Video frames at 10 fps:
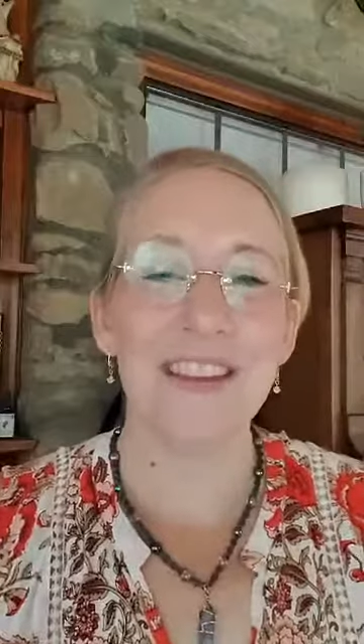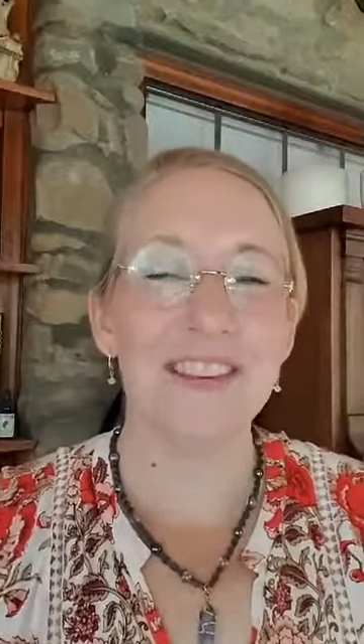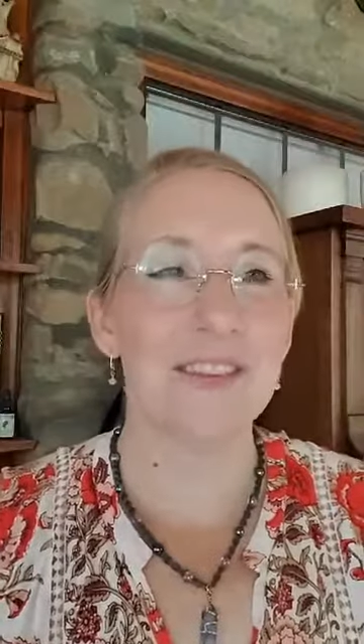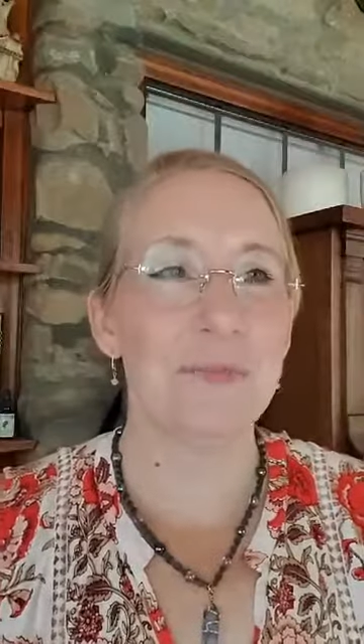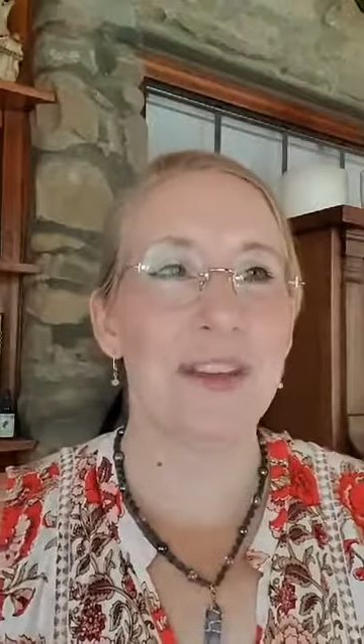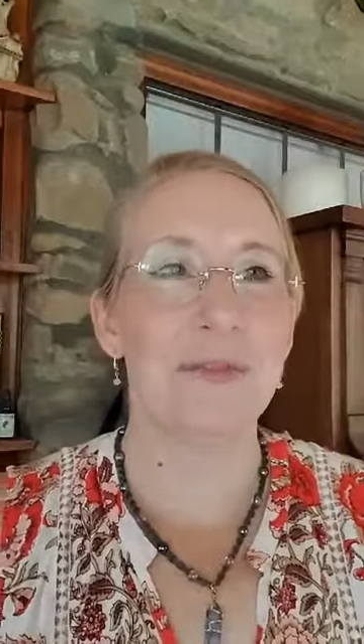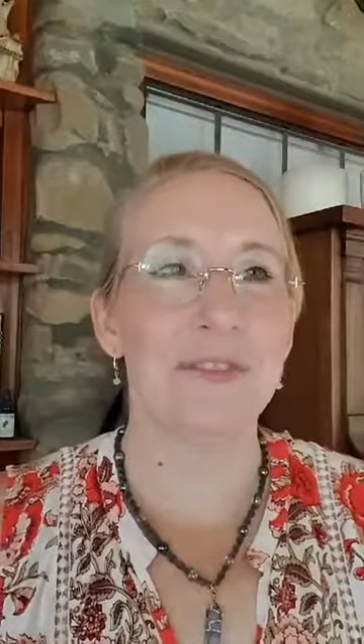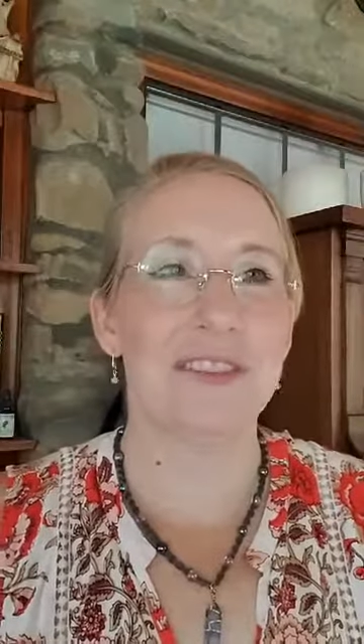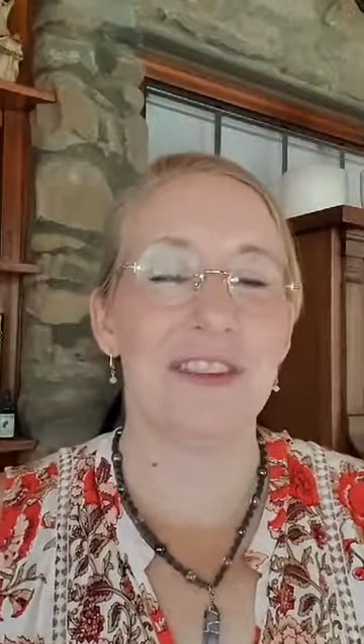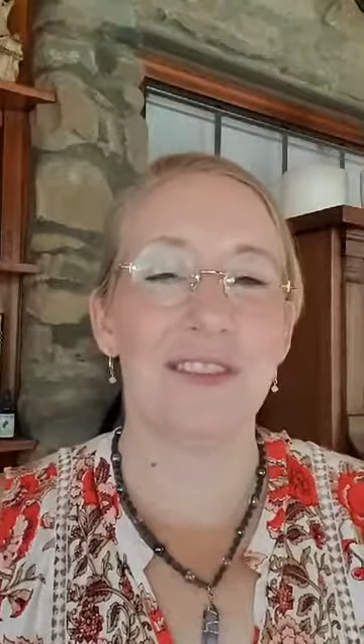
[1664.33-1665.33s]
Just be in
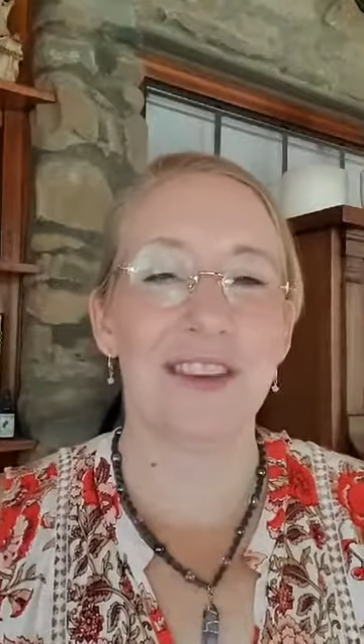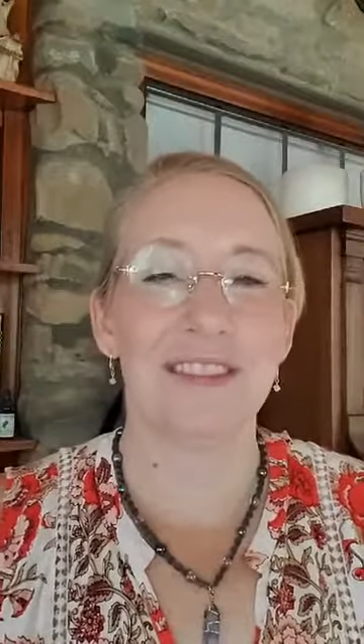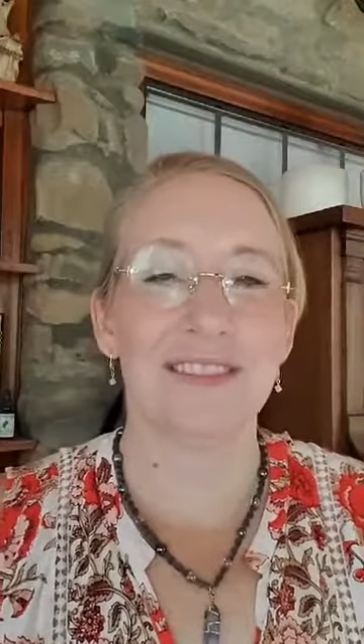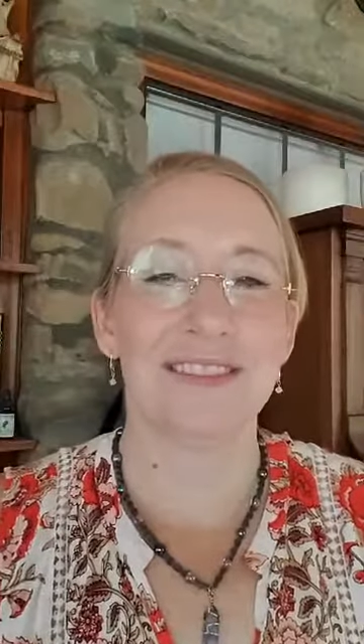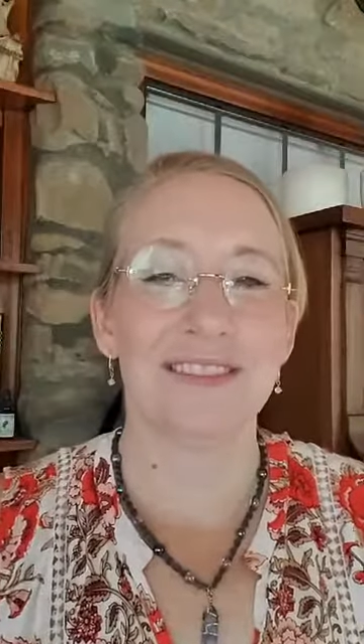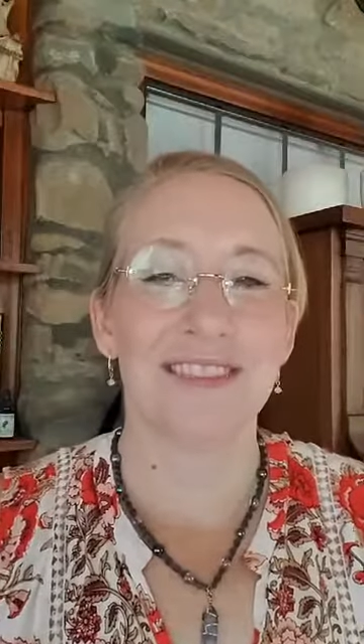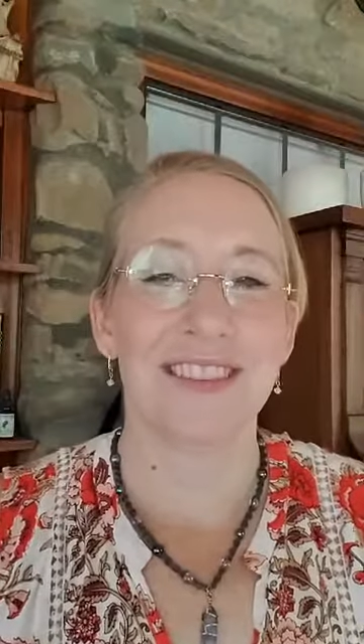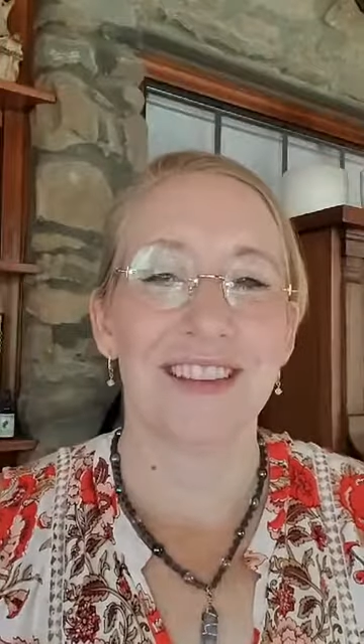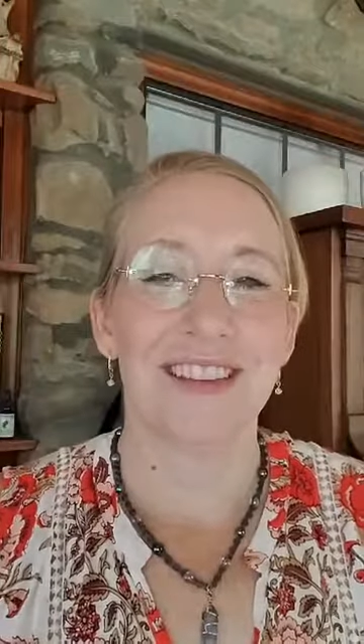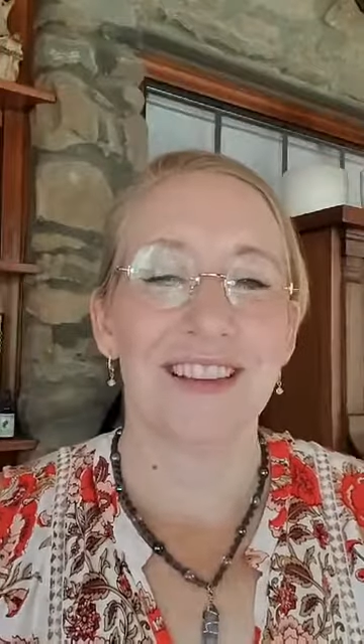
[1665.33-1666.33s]
receiving.
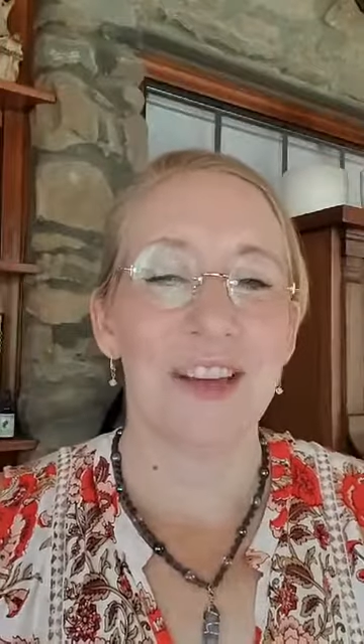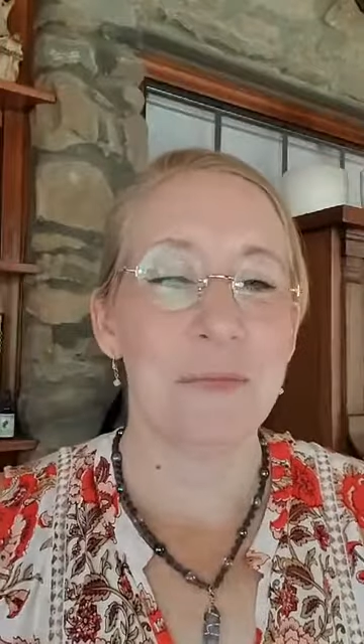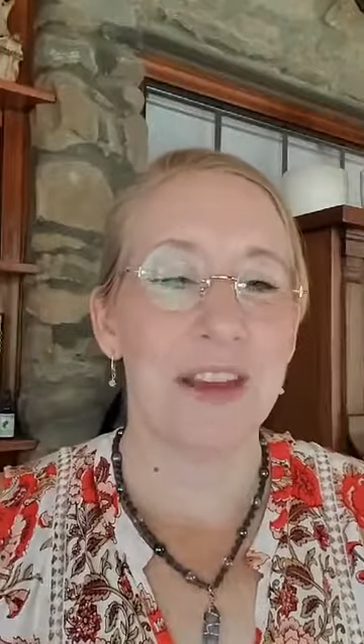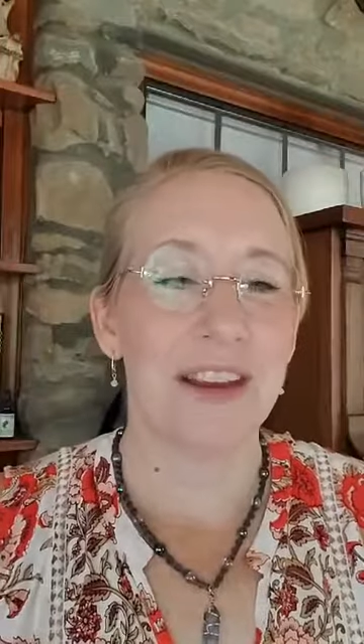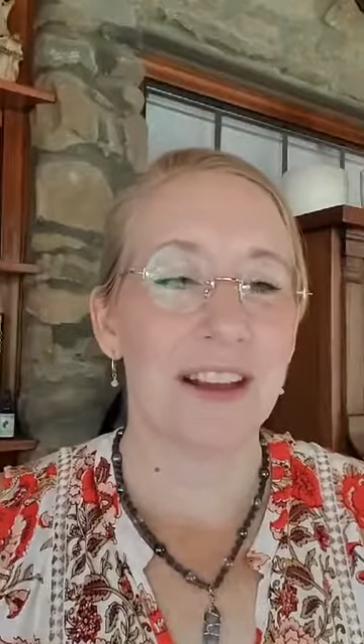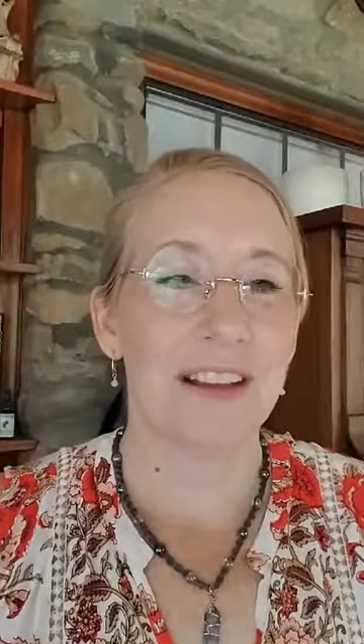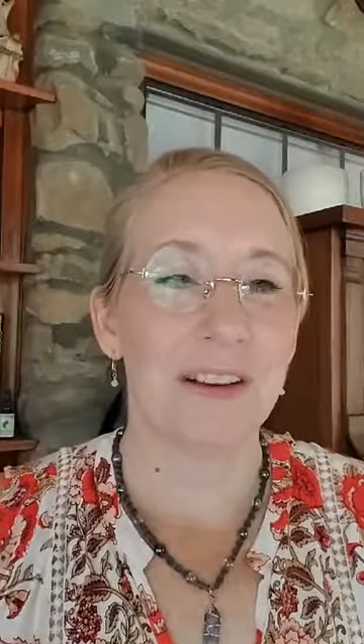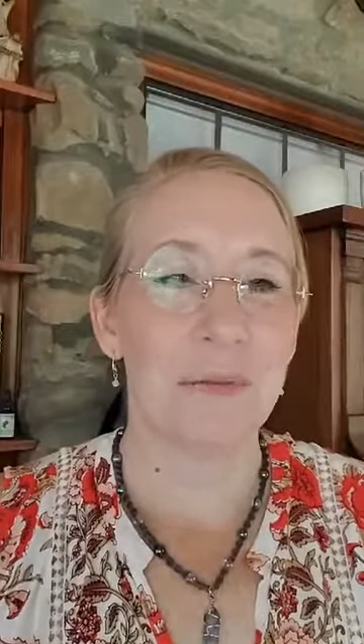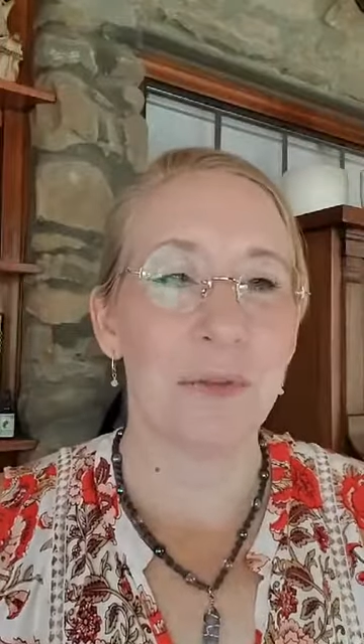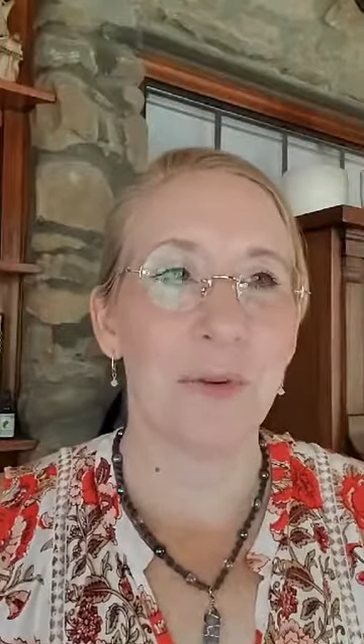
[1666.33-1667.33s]
It may not
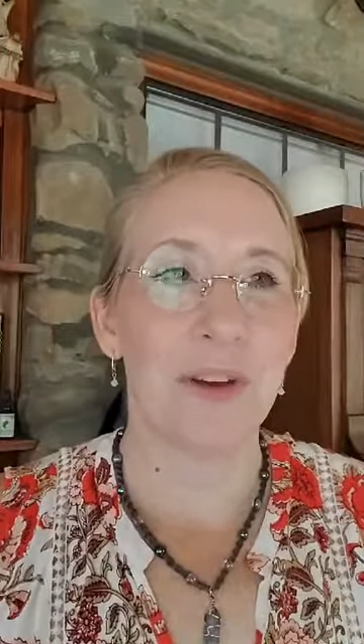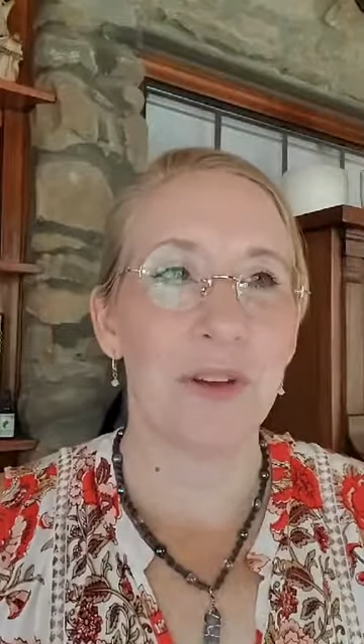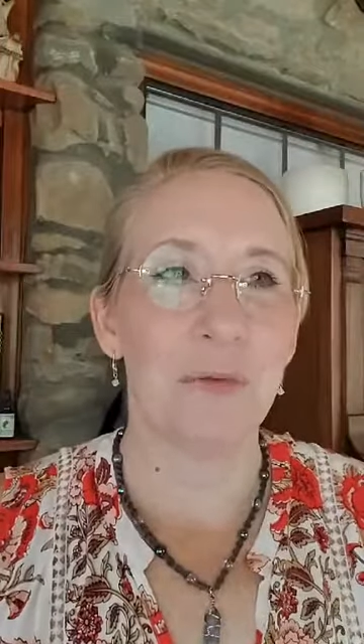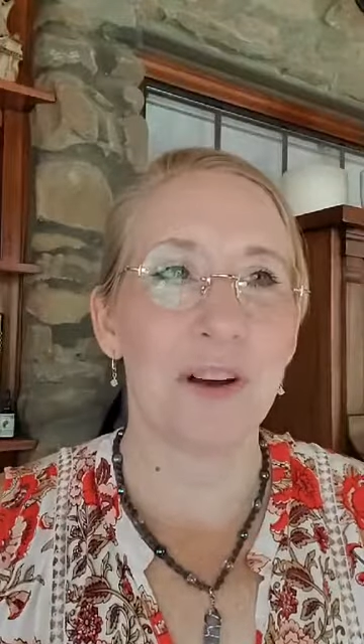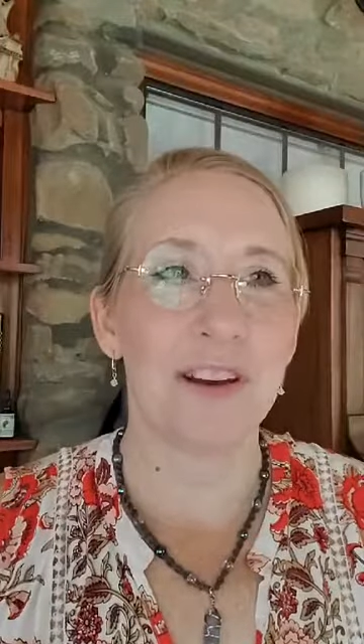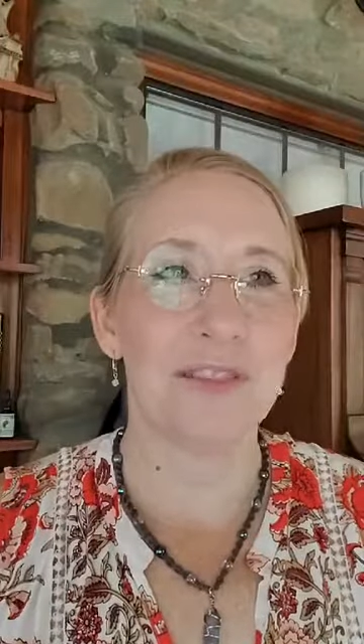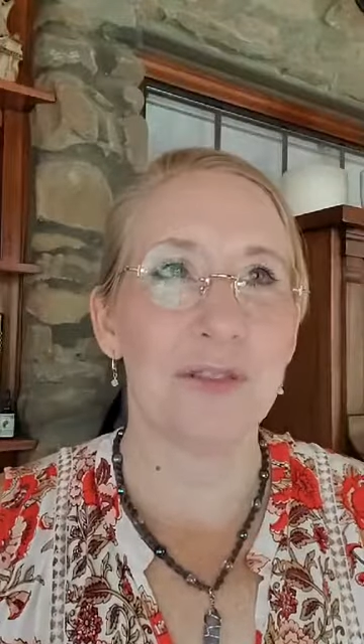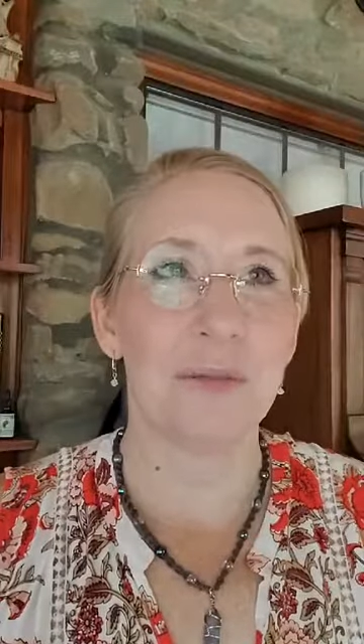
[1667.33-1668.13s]
come the way you want it to,